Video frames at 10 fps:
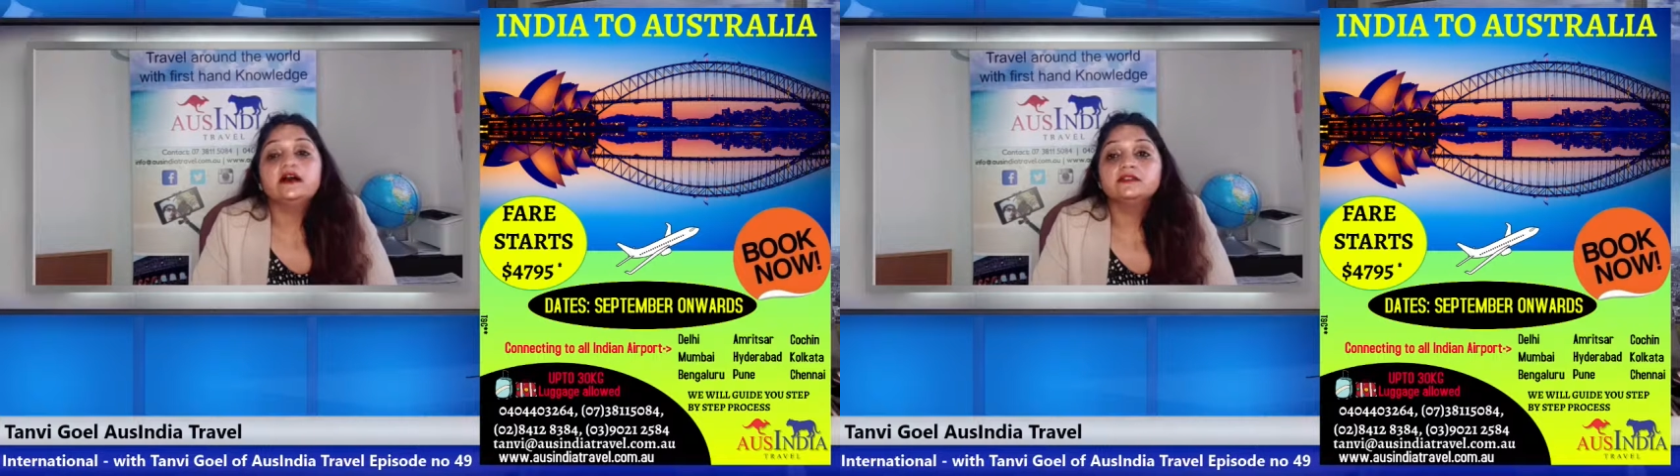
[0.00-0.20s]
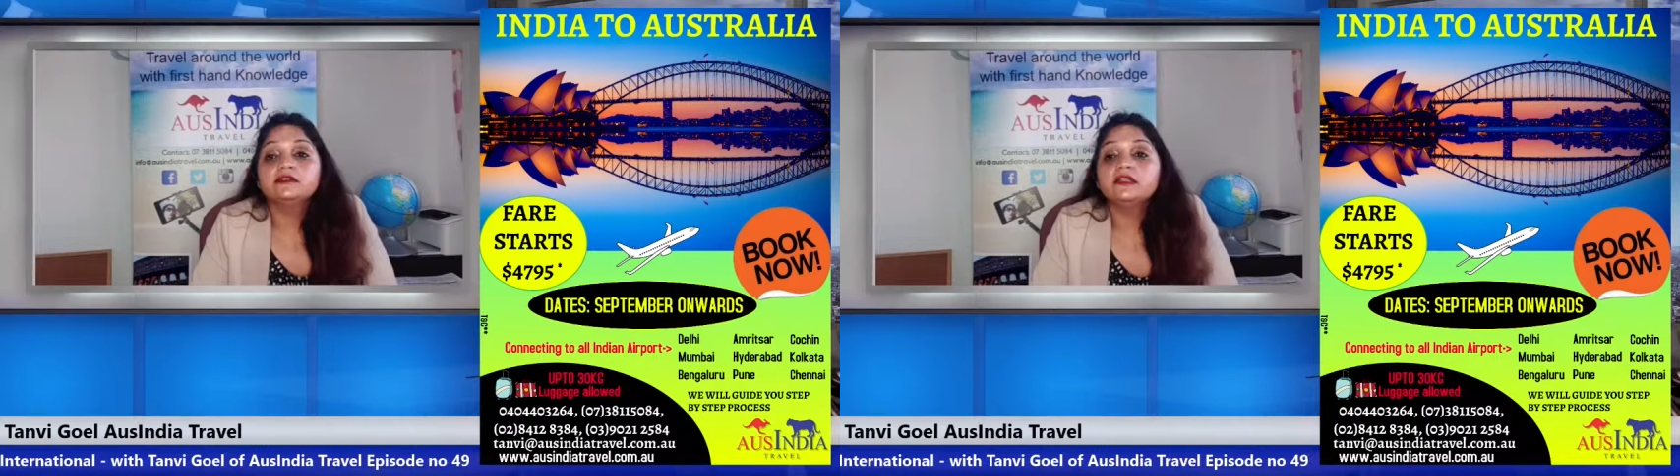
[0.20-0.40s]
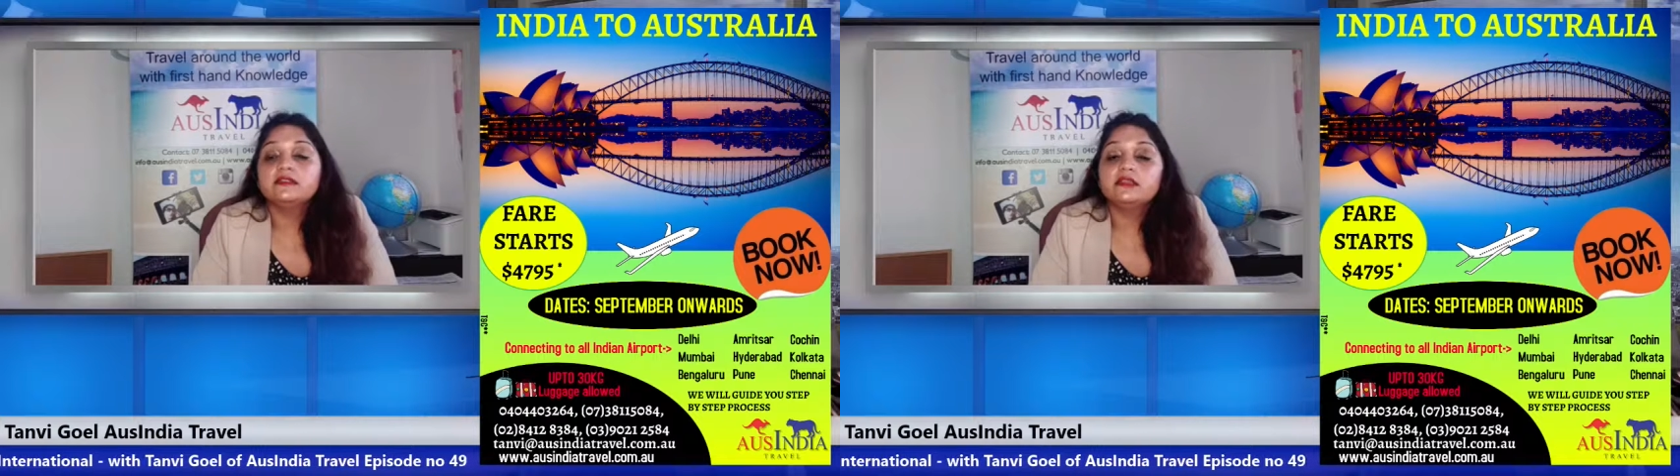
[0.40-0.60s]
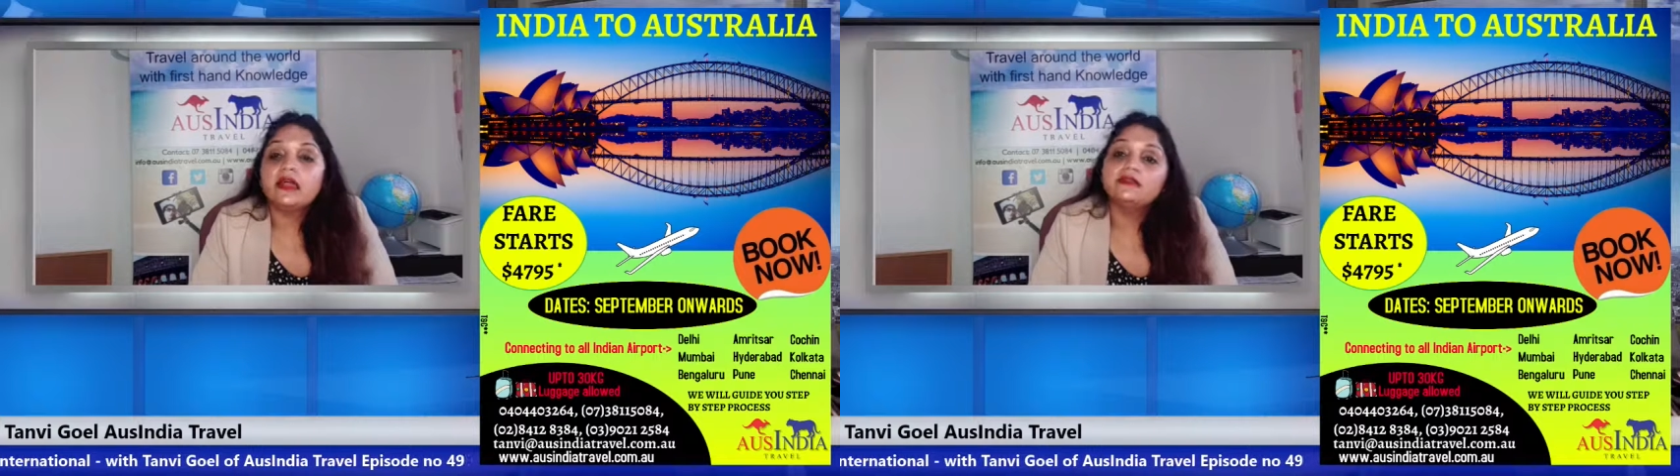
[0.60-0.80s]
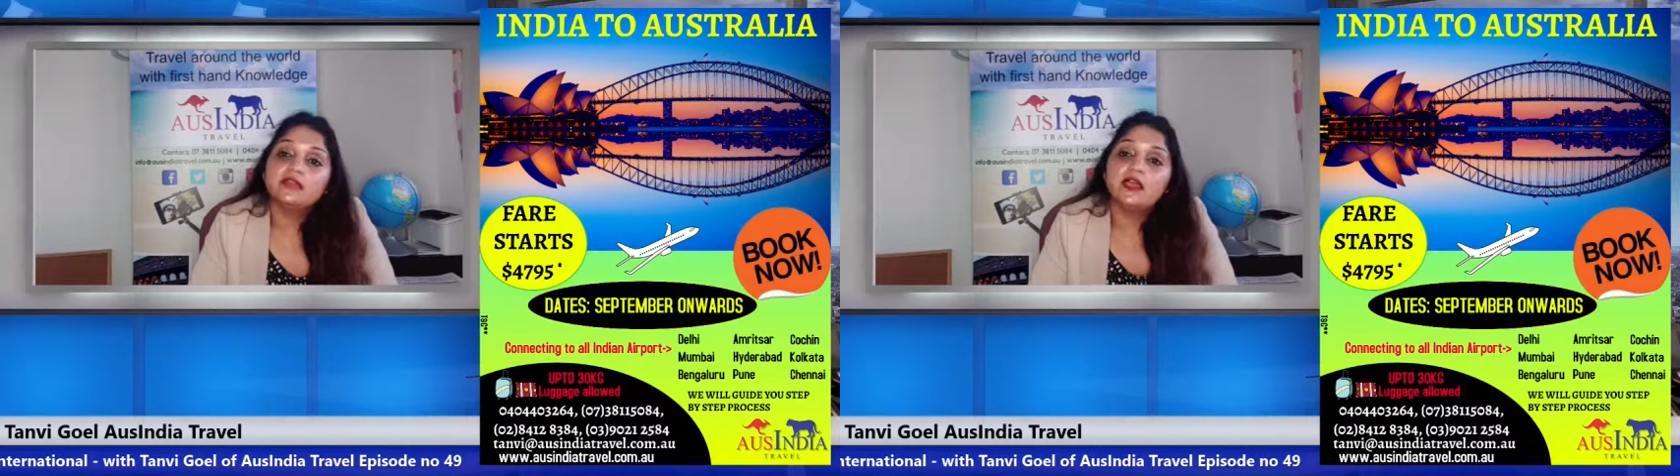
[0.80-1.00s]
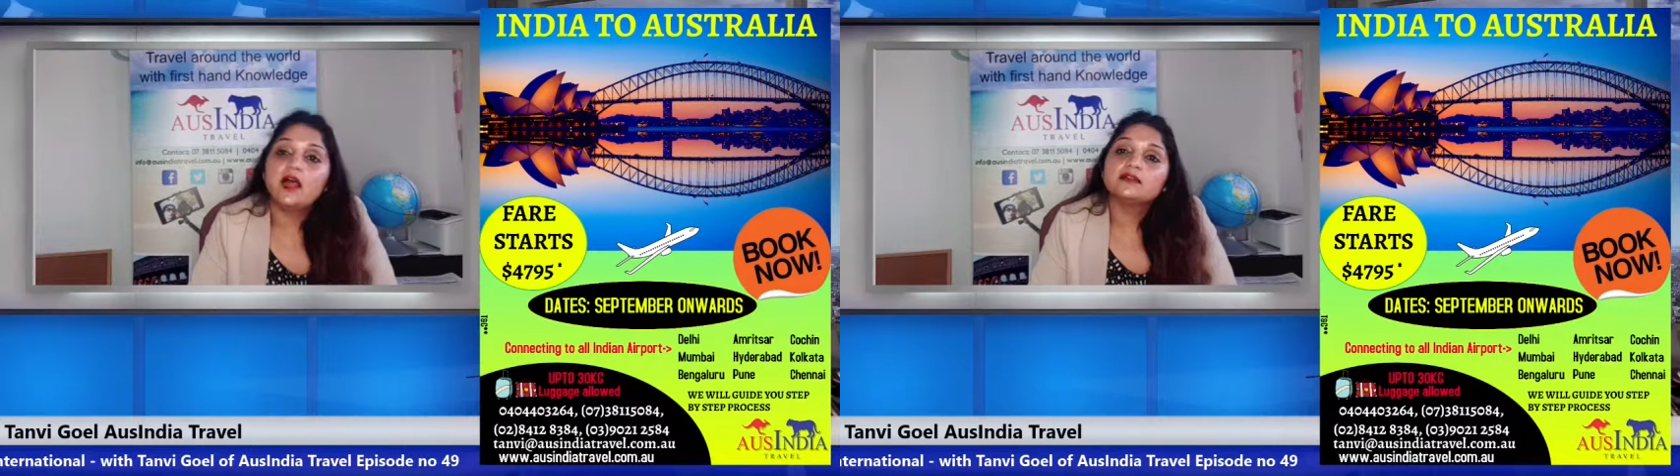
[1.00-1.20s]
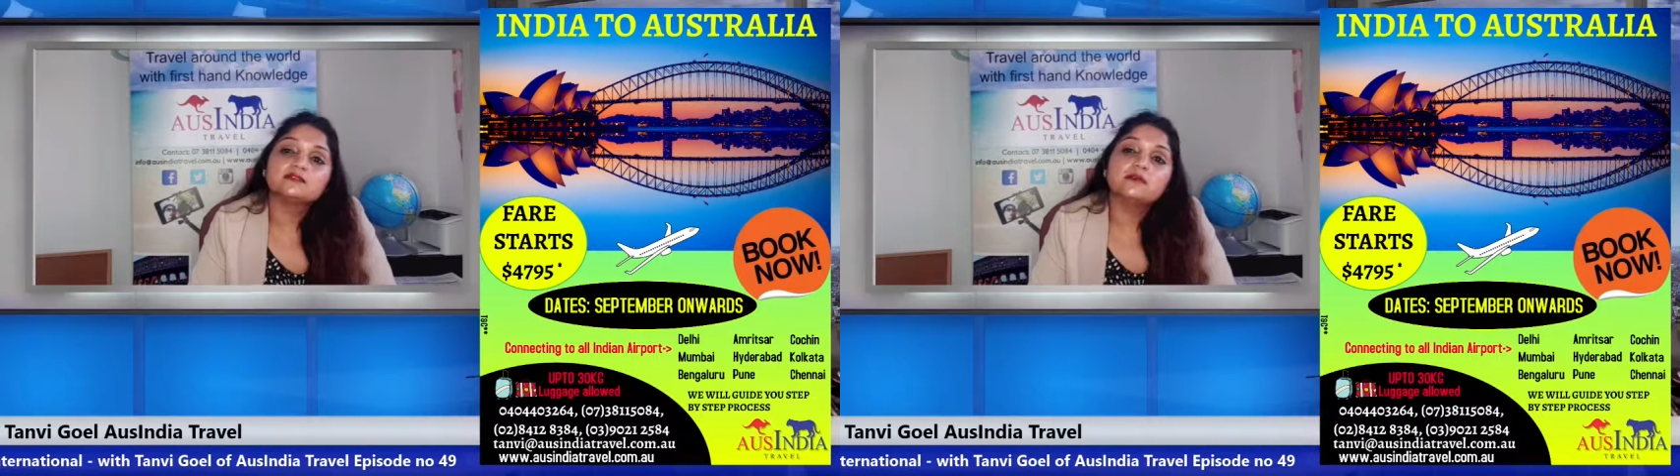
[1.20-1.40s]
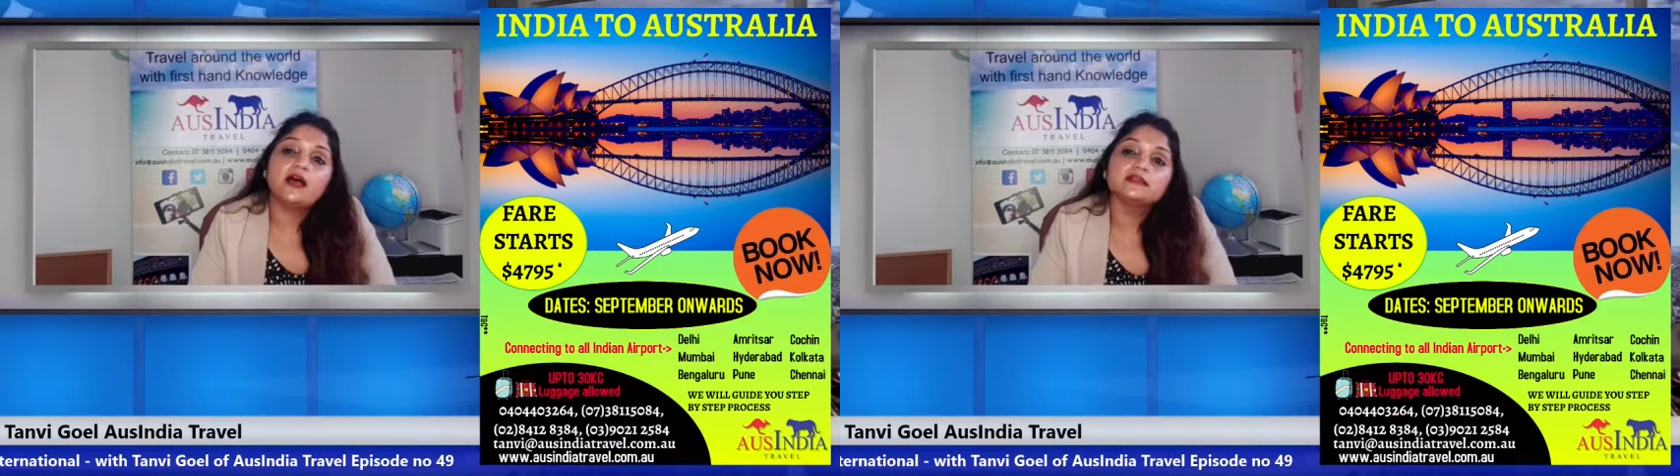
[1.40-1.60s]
Other than that, there are some